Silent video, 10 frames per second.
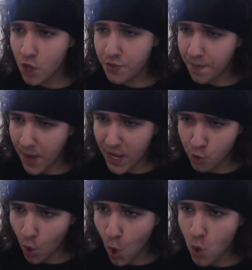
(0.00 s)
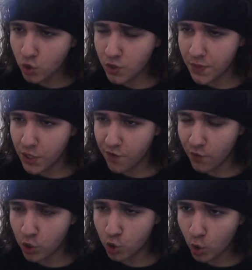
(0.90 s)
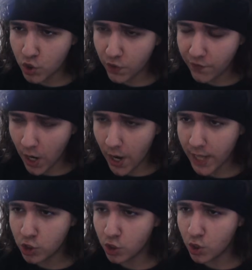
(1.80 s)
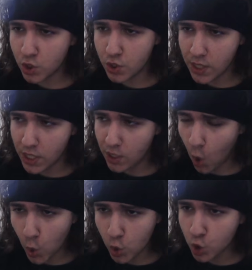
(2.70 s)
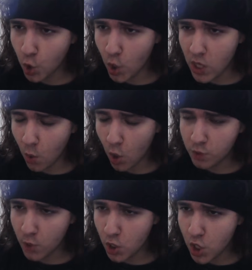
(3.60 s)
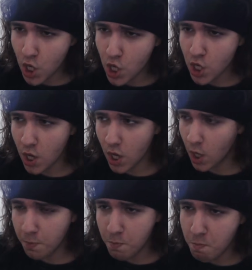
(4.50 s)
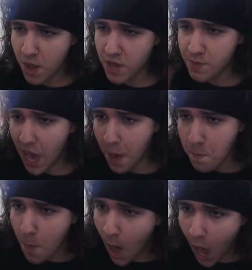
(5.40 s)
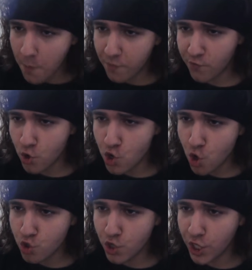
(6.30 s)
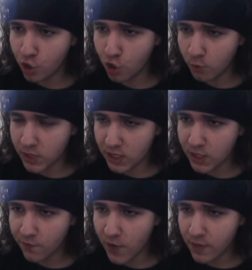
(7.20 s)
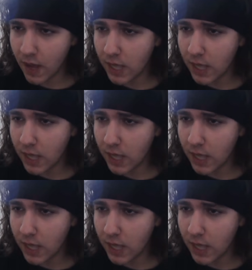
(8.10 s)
the main road, the different roads of characters, the whole story, world building, maybe a map for your kingdoms and stuff like that